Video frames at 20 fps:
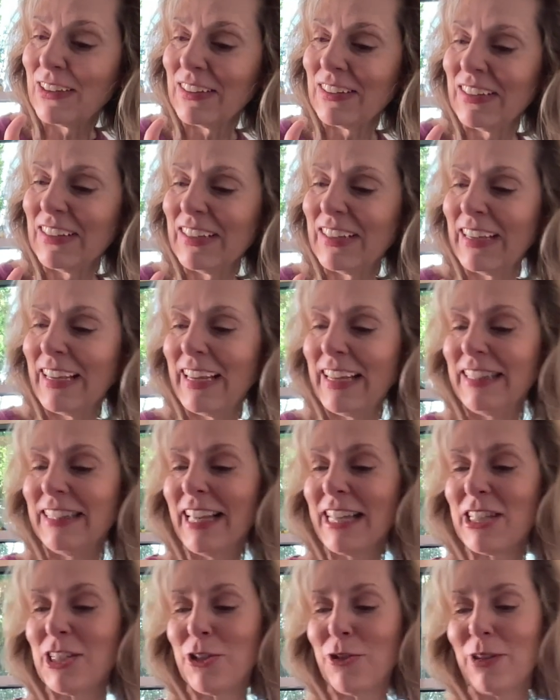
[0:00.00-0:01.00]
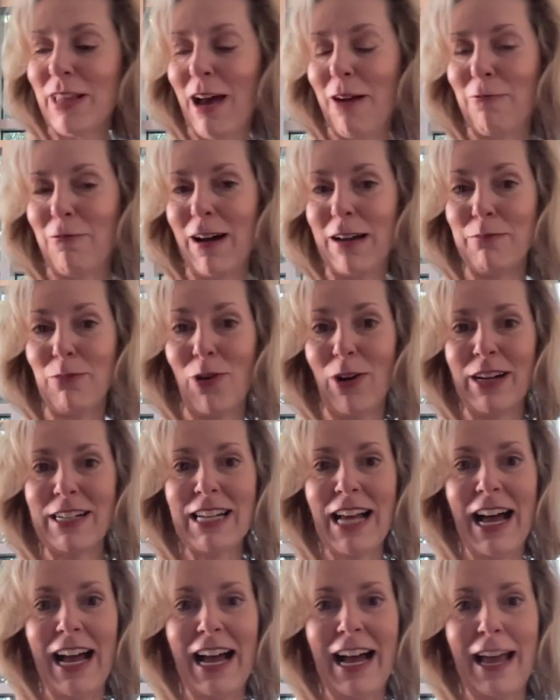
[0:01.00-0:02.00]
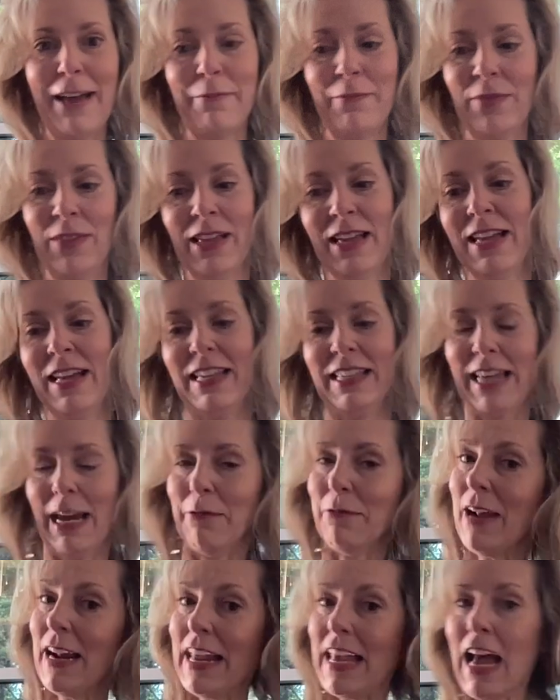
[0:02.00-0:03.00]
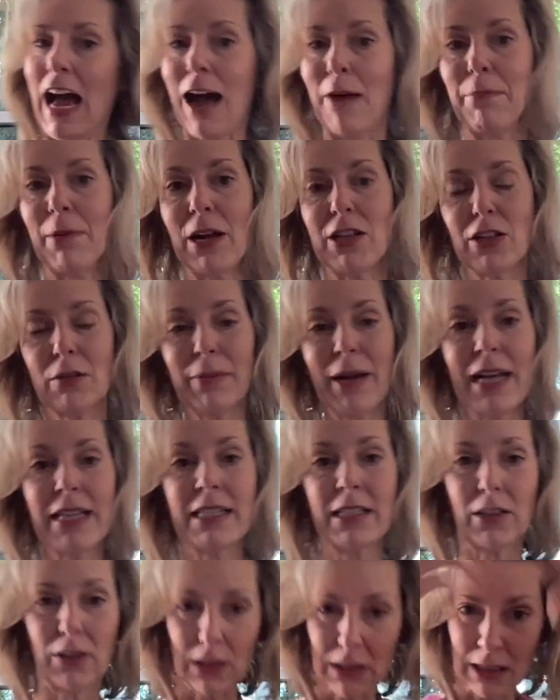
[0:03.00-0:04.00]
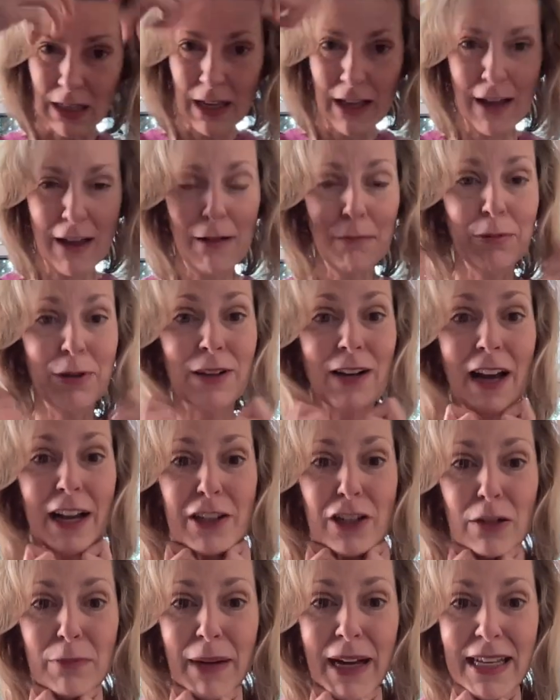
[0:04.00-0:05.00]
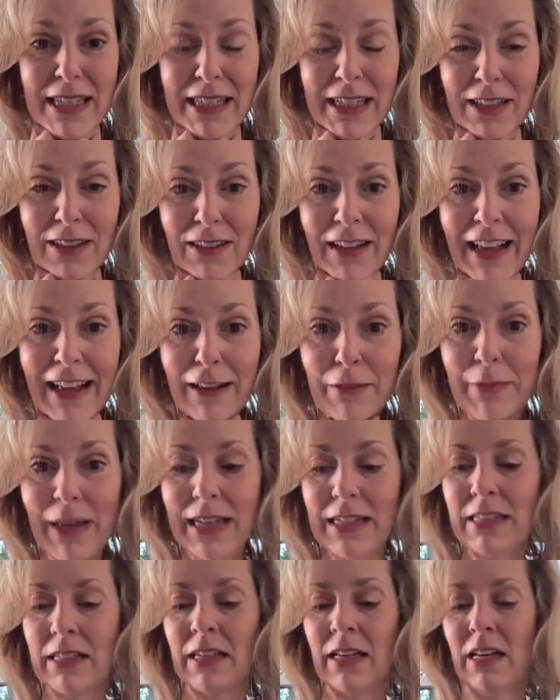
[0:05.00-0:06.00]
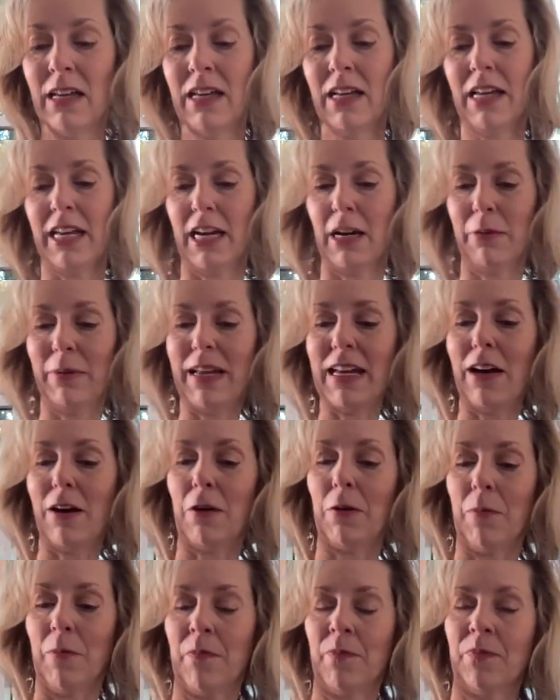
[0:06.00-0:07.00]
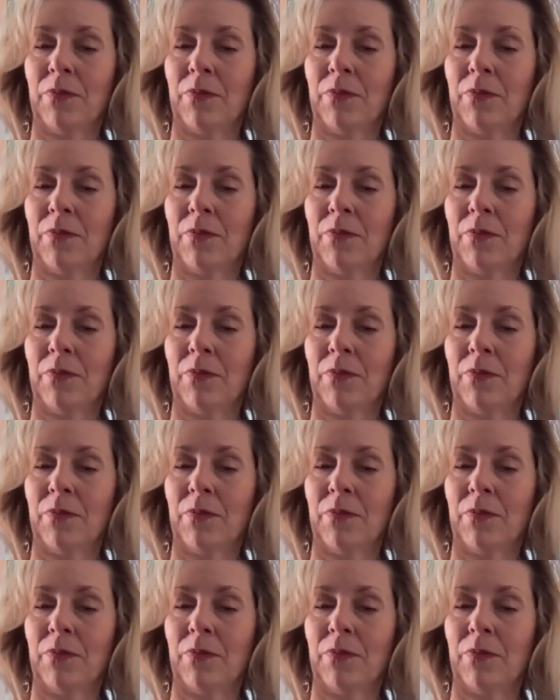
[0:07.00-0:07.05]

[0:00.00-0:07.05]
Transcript: Good. Let's do that one more time. Get ready. Hop on your bicycles. Put on your bicycle helmet. Here we go.